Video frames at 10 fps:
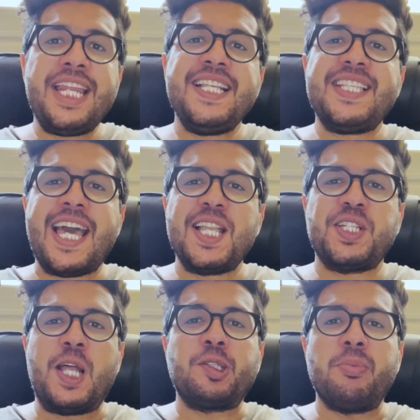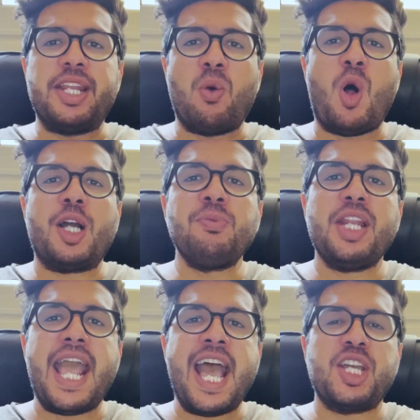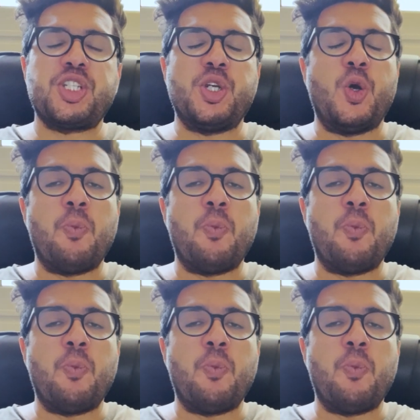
ladies and gentlemen, and welcome to the Ash Show.